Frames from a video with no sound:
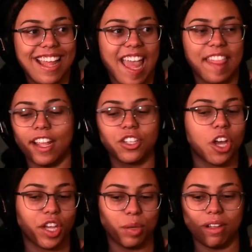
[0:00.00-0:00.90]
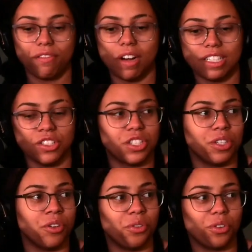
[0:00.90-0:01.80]
And like talking to my friends
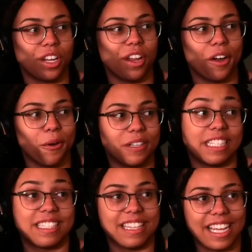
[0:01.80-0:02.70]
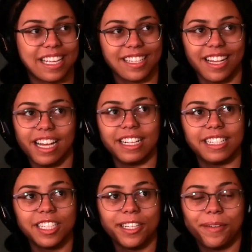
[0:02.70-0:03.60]
too, and it's like
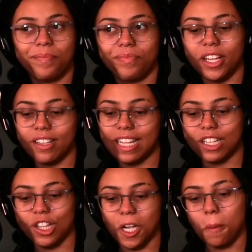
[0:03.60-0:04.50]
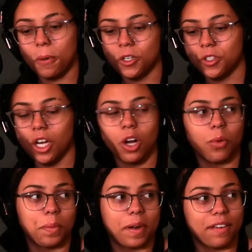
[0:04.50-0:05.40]
they'll like look up her show
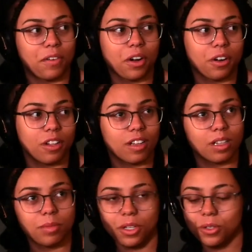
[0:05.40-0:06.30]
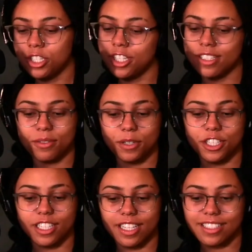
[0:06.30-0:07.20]
or whatever, or look up like who she is or what
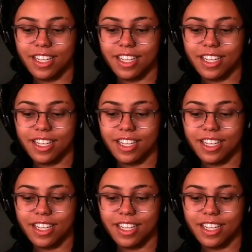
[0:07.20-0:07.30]
she does.